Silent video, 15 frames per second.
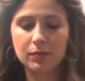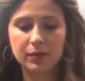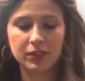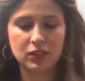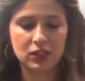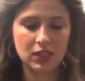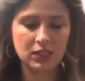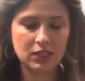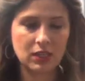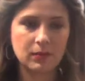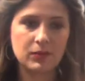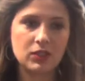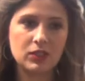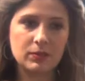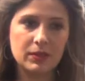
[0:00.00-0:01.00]
a picture next
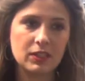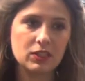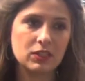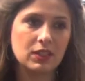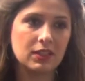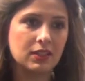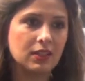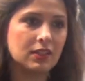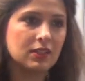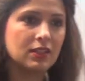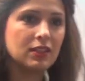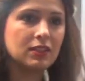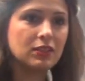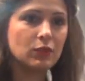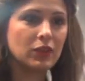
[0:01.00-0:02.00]
time just because I
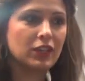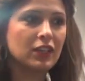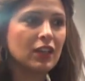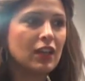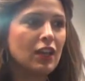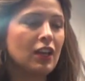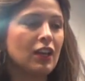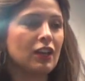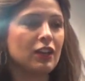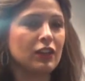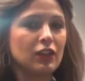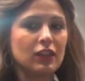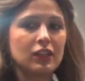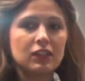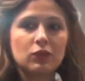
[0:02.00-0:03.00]
this way,
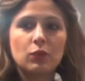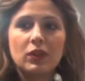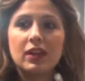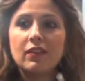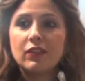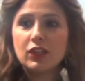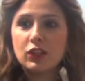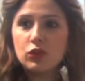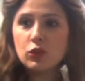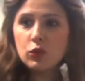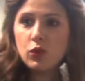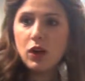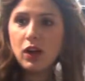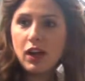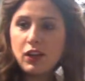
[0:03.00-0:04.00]
it's whatever you do,
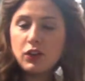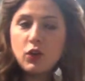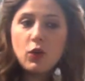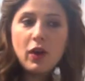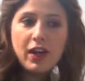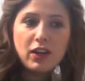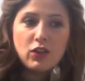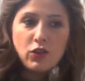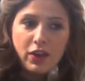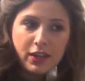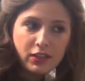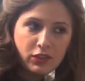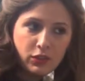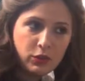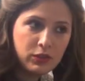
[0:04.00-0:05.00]
I'll know how to
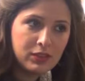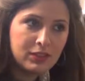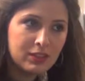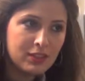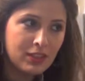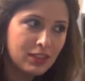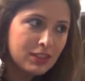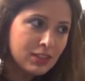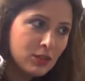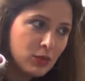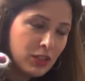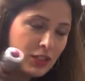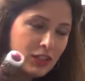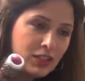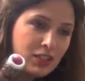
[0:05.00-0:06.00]
correct you. I'll see
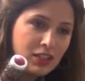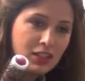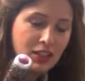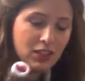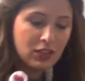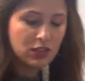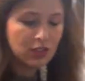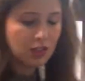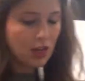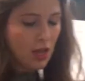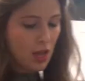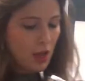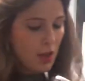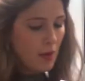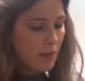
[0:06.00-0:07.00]
what you did, that you did.
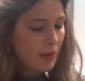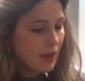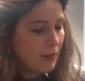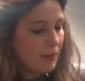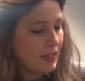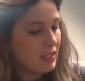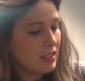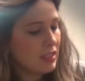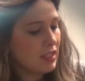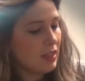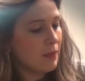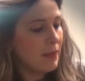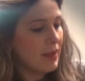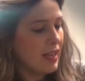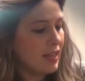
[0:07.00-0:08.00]
But basically
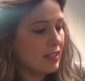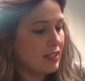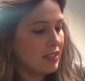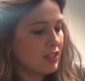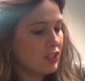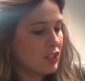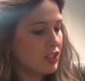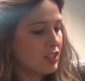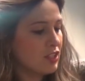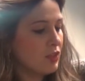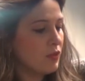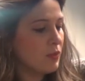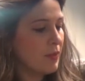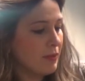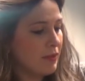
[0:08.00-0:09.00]
the bangs is just, you
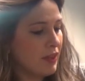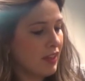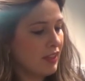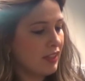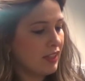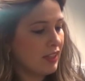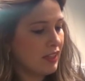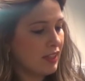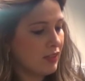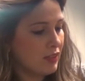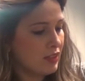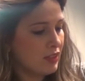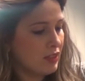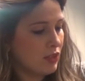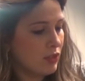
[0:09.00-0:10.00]
remember that the here
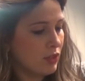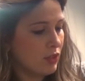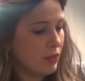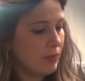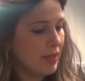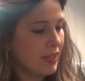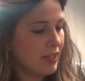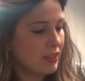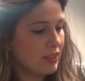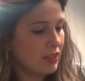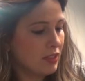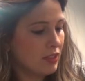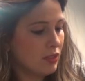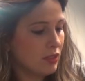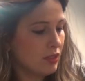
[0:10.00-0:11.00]
is your bangs,
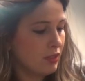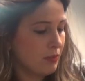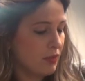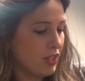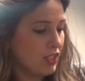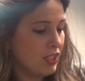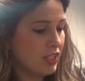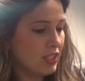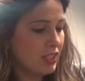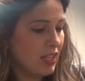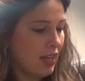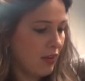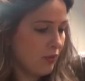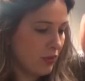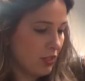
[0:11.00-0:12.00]
your brush is
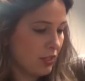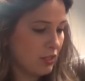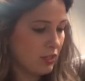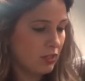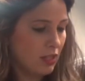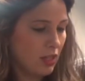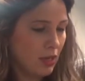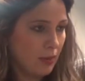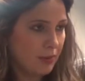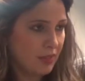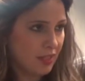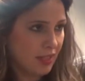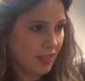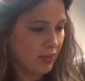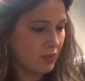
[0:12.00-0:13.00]
down, vertical, up to
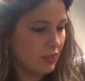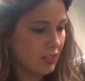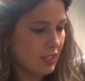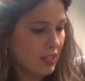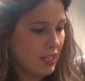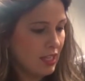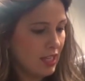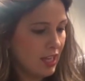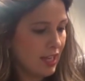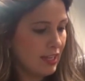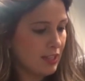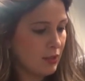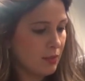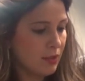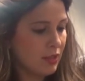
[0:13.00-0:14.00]
down, and
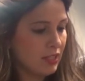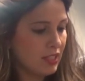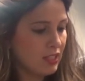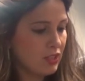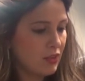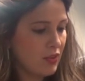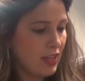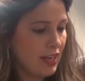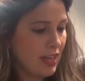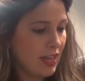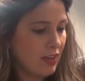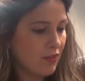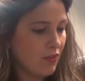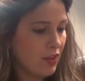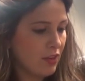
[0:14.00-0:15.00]
you're pulling straight out
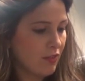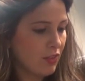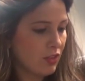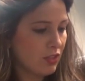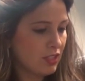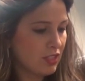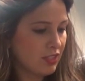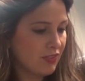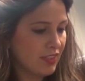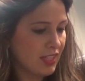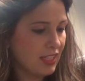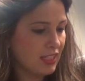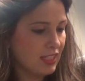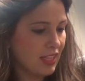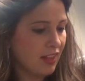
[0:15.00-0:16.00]
in front of the girl's
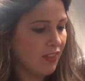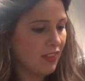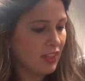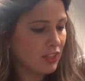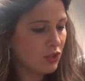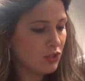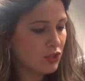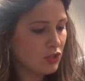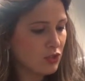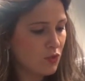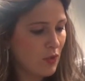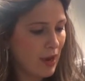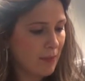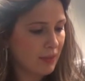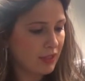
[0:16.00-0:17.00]
face, and then you just
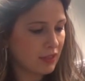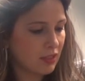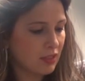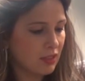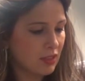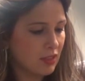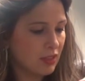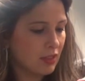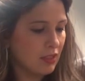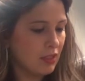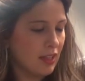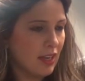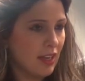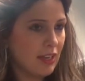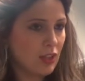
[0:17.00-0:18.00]
wrap it.
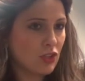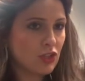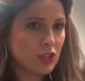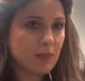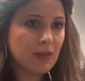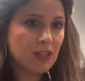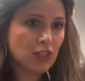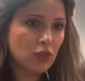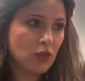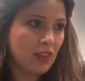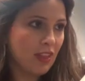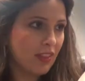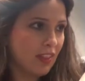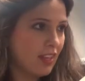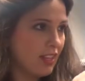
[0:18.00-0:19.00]
And you just make sure
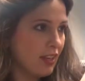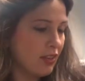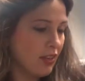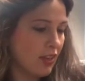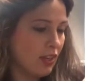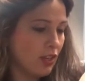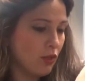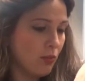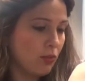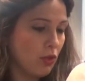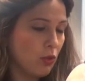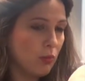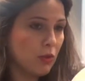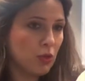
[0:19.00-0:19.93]
that the hair that you blow,